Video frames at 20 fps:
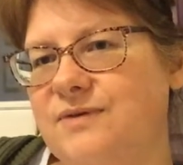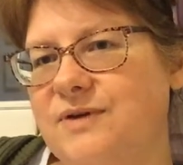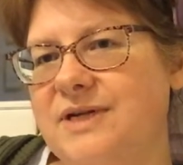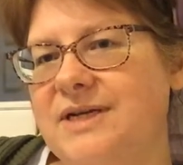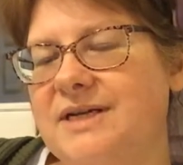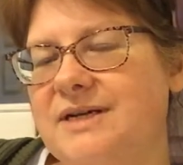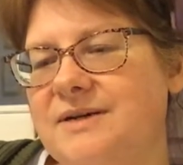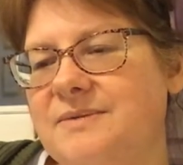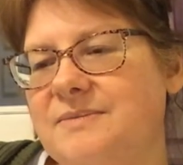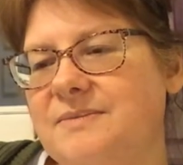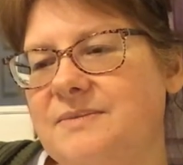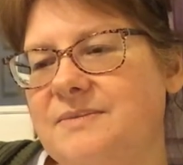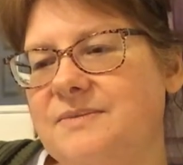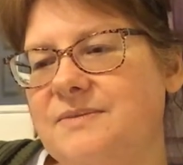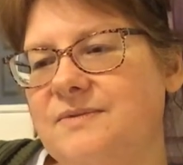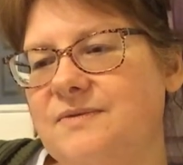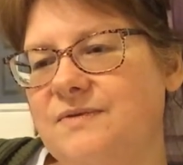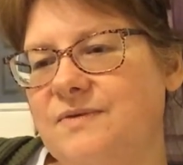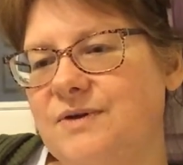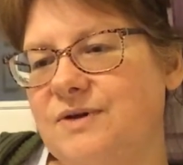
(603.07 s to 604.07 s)
freedom
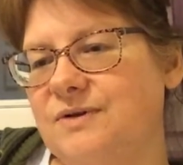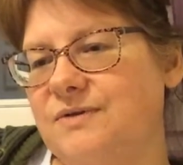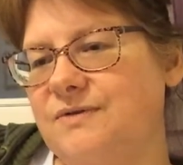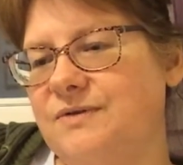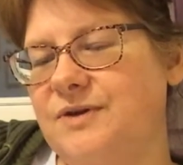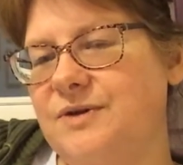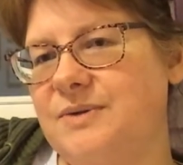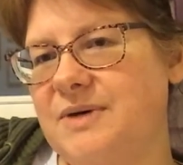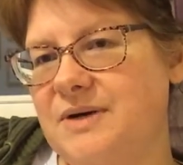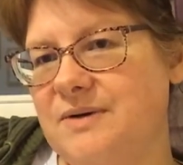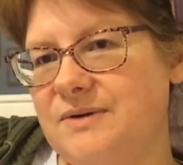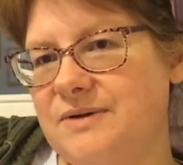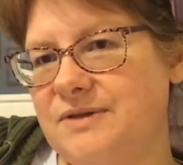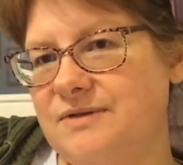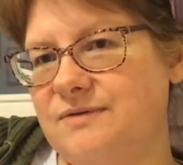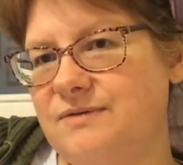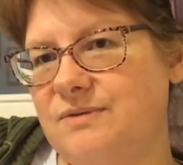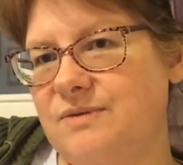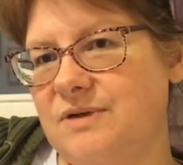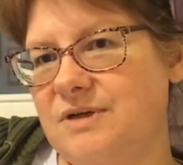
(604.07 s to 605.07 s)
for a few hours
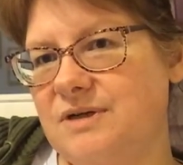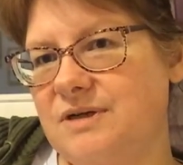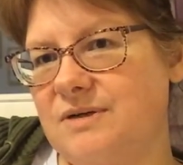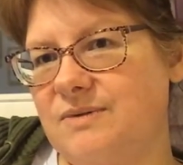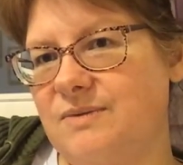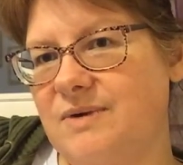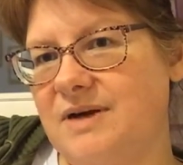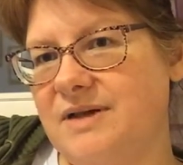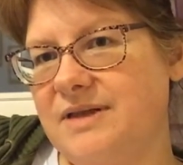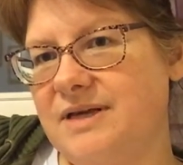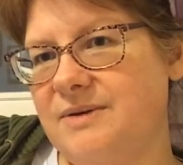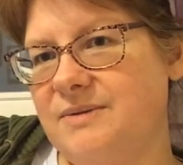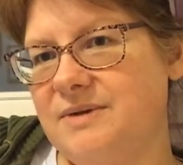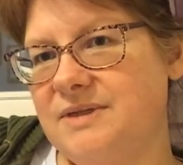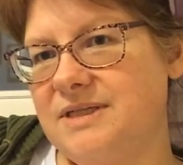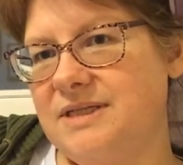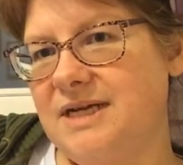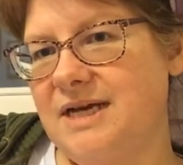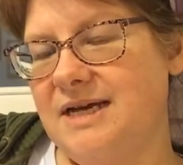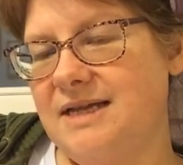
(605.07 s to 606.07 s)
of work while they were
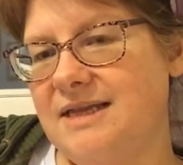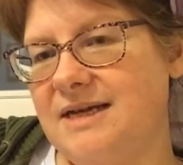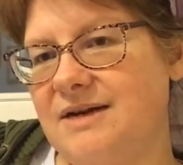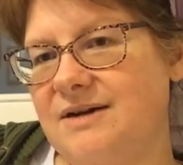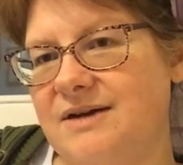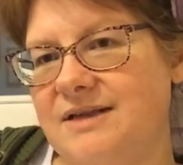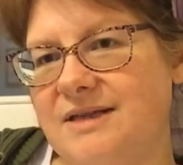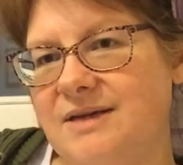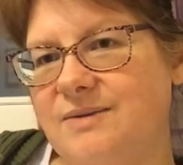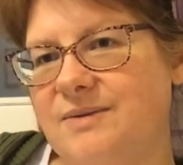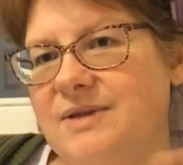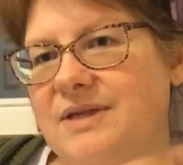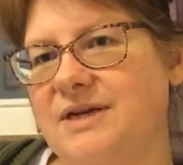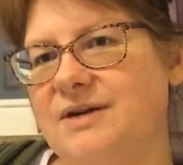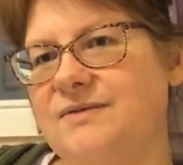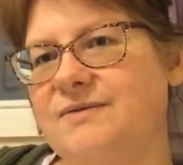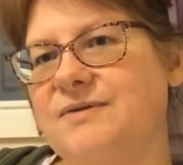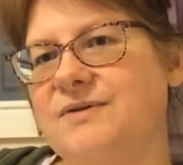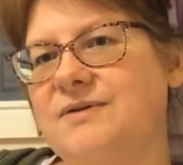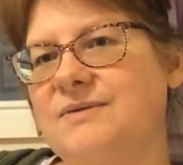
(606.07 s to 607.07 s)
staying there, and they were
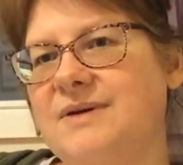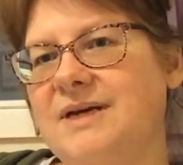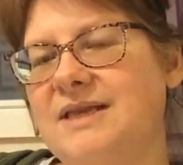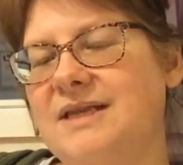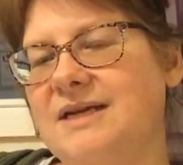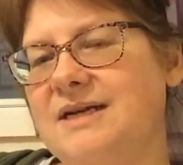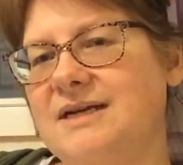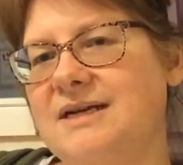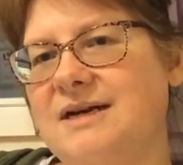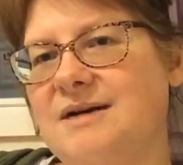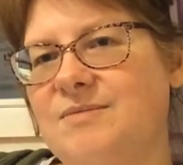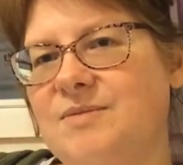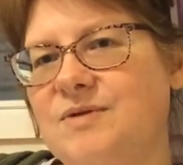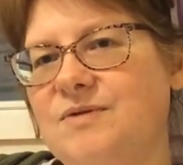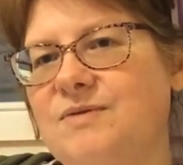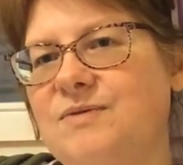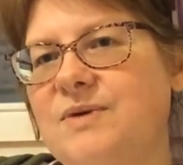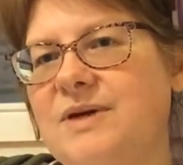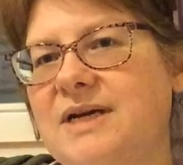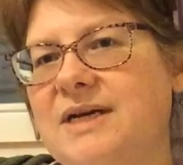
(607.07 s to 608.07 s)
there for, I think, a couple
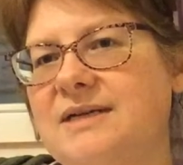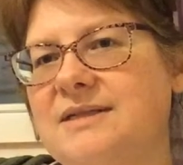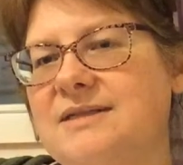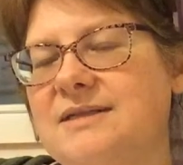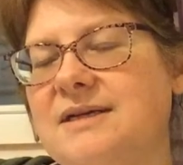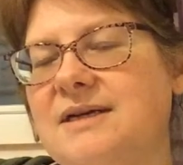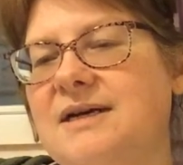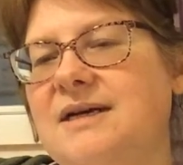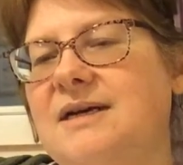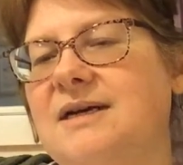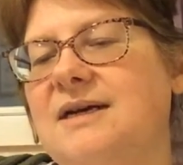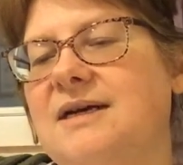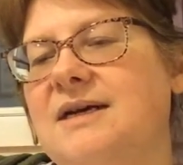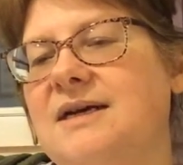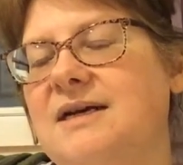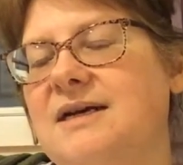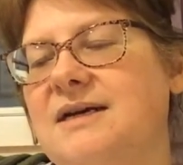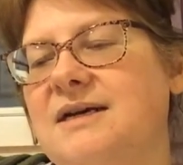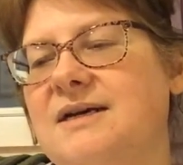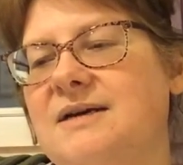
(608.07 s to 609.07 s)
of weeks.
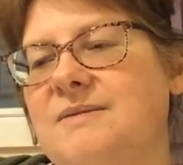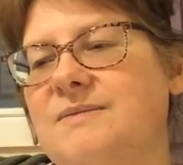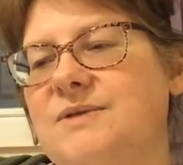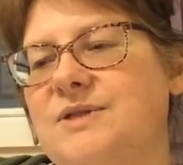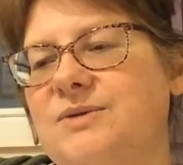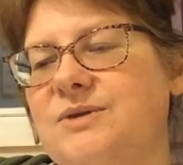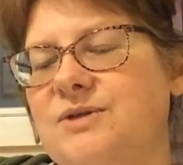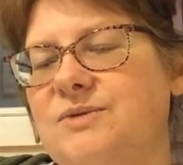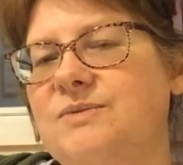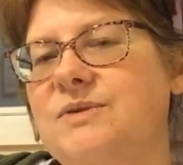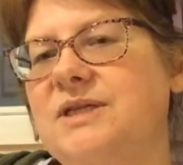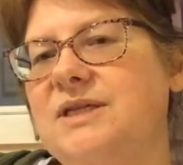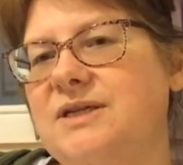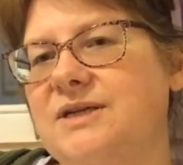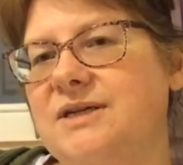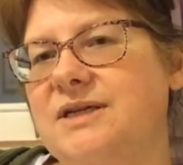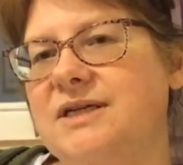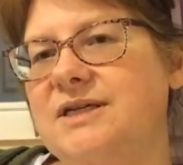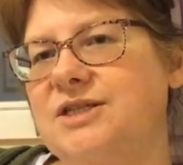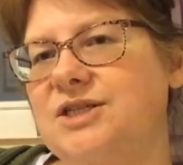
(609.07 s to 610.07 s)
So it's a really
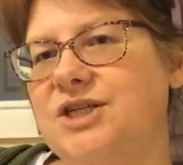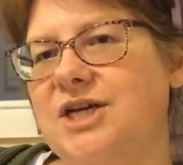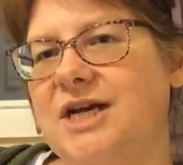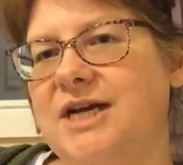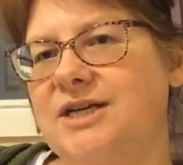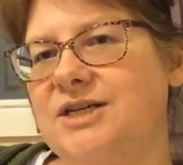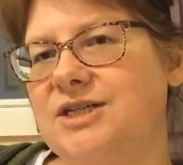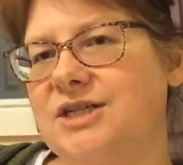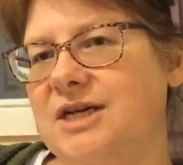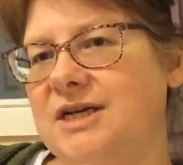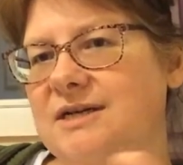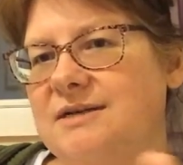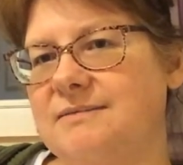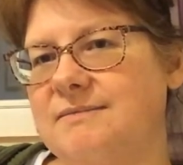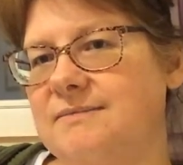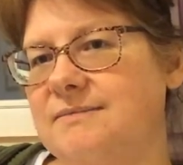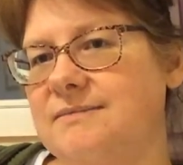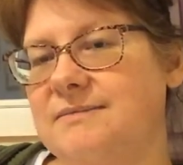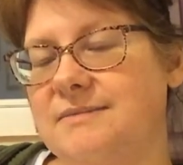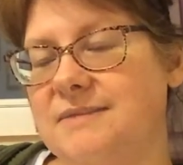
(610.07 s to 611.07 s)
good exchange,
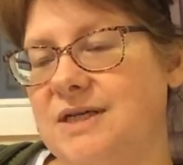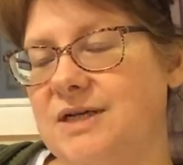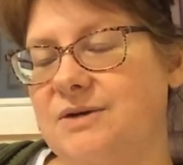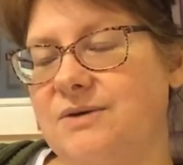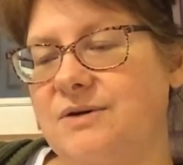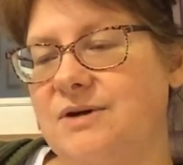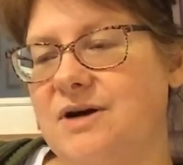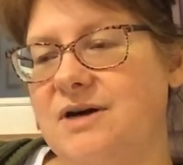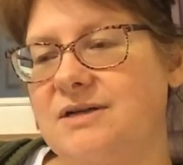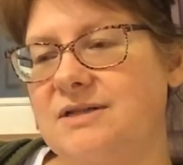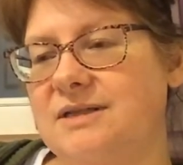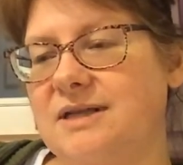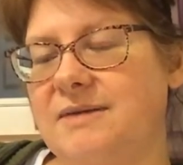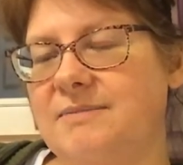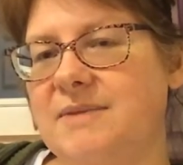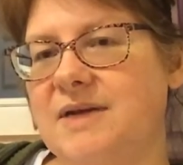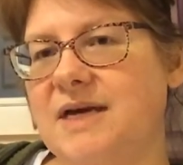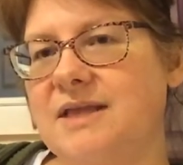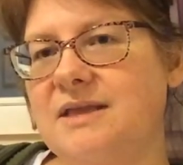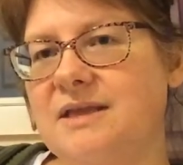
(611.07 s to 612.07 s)
and cost
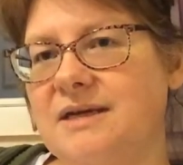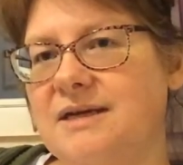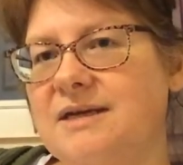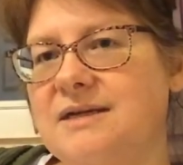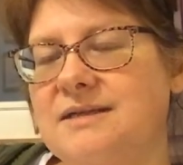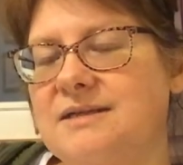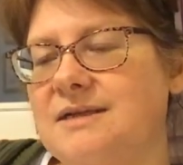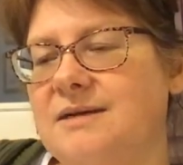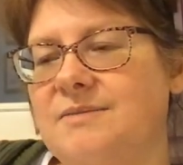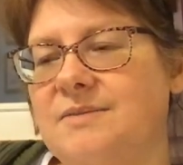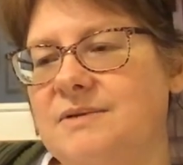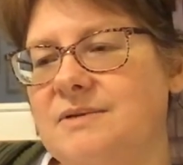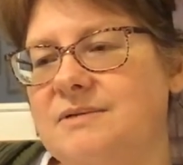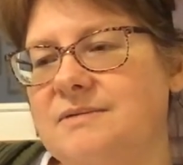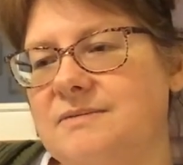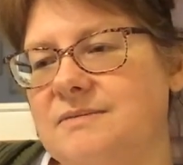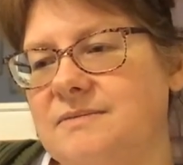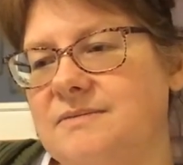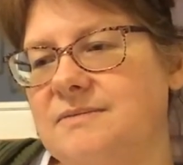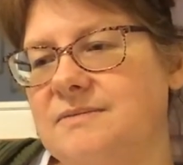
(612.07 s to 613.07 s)
them nothing except,
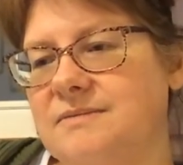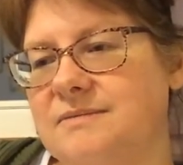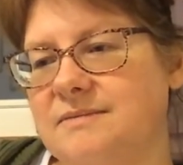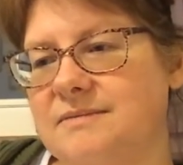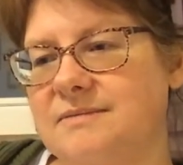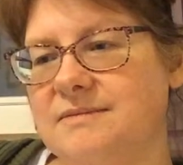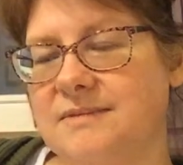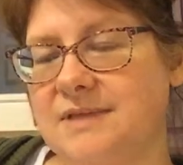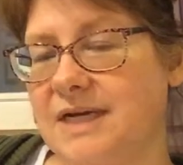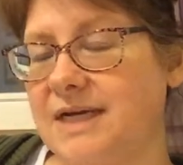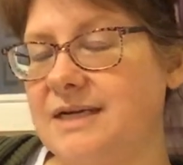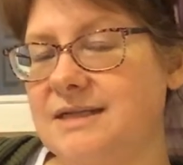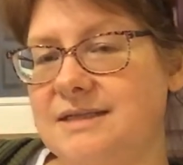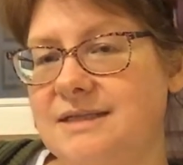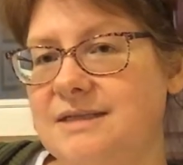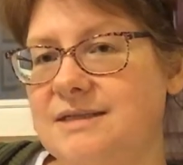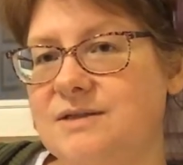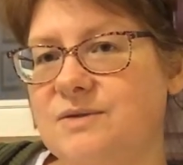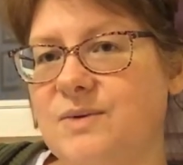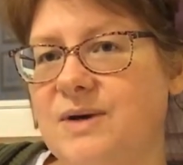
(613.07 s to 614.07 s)
like I
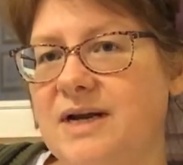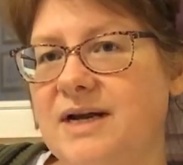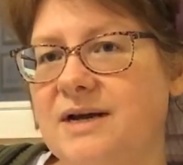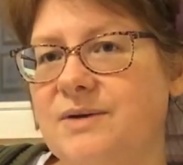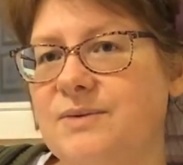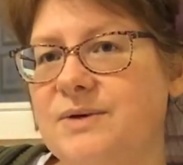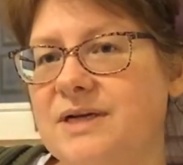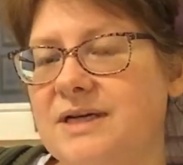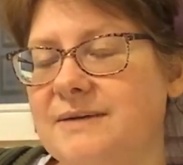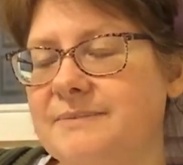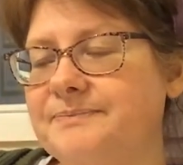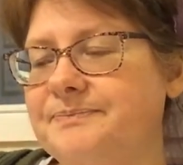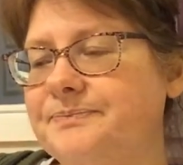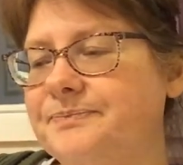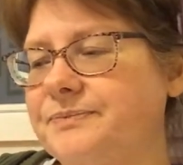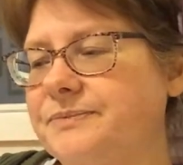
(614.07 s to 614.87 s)
said, sweat equity.